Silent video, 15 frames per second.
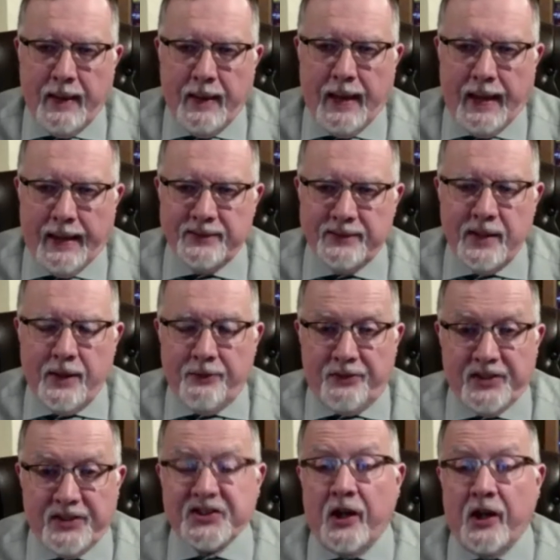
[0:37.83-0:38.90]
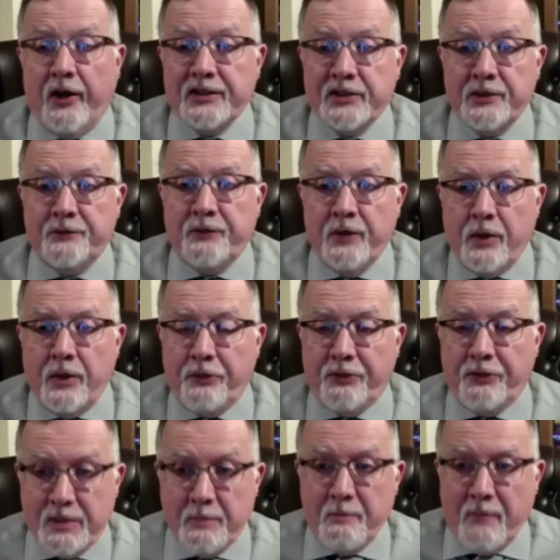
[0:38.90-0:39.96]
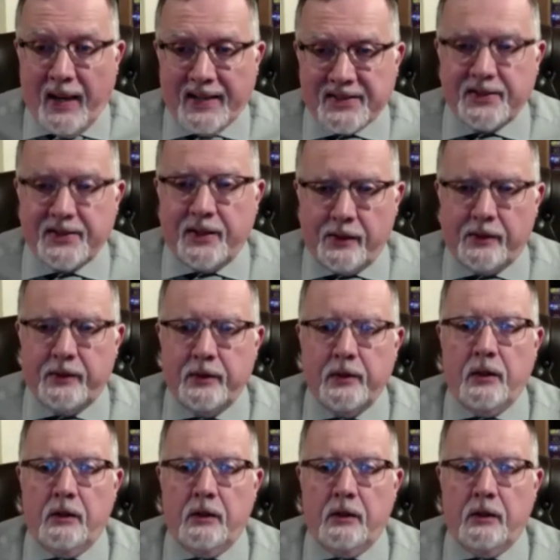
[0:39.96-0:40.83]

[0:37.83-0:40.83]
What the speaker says: And this kind of thematic,